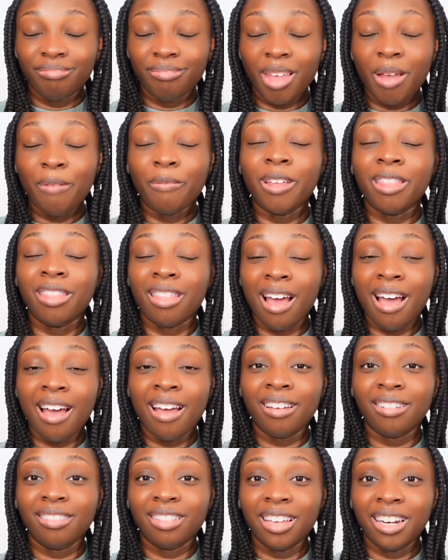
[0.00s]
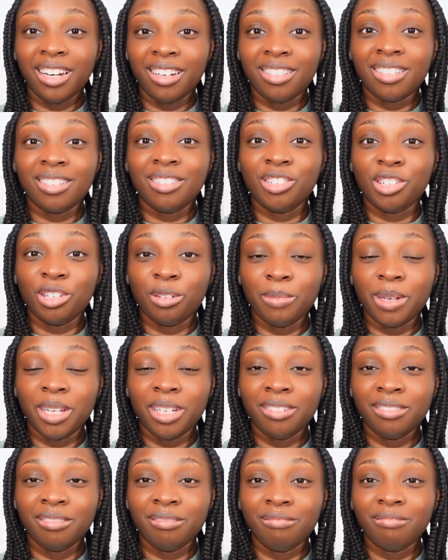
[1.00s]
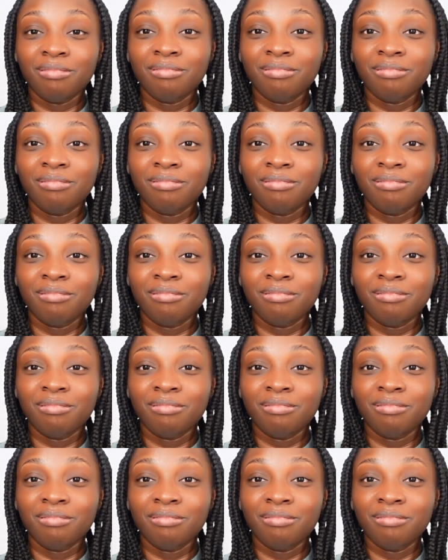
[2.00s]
And with that, ladies and gentlemen,